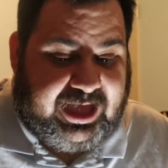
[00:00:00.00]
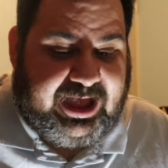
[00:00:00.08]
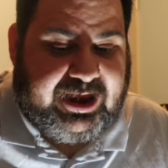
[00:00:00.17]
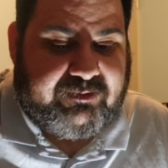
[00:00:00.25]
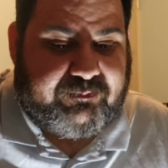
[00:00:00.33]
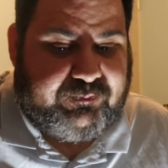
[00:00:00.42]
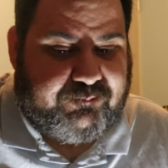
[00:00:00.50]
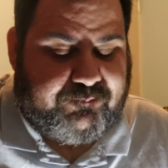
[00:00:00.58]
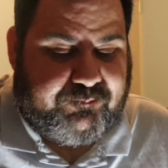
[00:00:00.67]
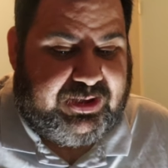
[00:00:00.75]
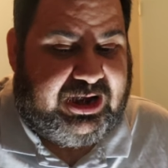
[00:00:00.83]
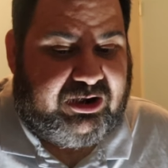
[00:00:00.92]
and
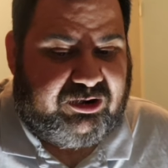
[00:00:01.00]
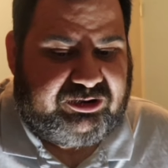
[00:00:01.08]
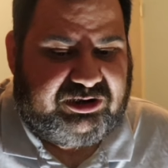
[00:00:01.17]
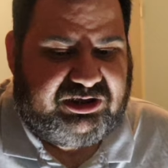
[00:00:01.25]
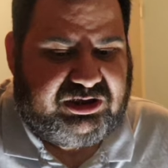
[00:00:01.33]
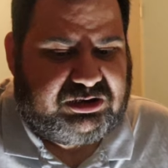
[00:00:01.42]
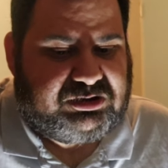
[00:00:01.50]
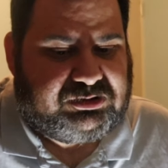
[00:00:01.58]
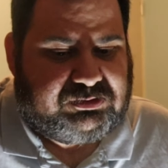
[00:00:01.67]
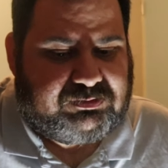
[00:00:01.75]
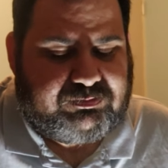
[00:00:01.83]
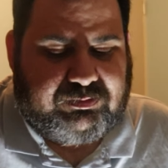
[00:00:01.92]
parents
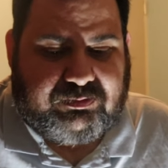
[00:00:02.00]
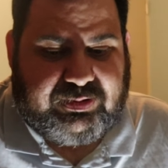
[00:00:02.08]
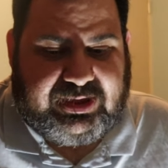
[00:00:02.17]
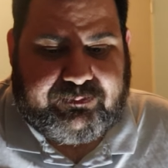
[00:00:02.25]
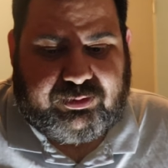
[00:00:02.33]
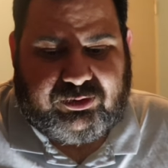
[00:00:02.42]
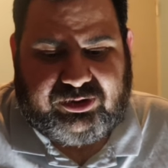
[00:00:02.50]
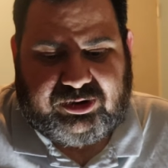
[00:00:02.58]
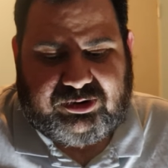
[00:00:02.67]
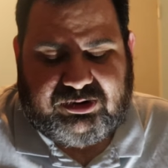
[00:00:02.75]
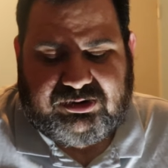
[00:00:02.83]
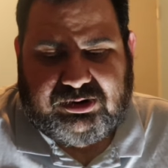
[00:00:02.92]
and people that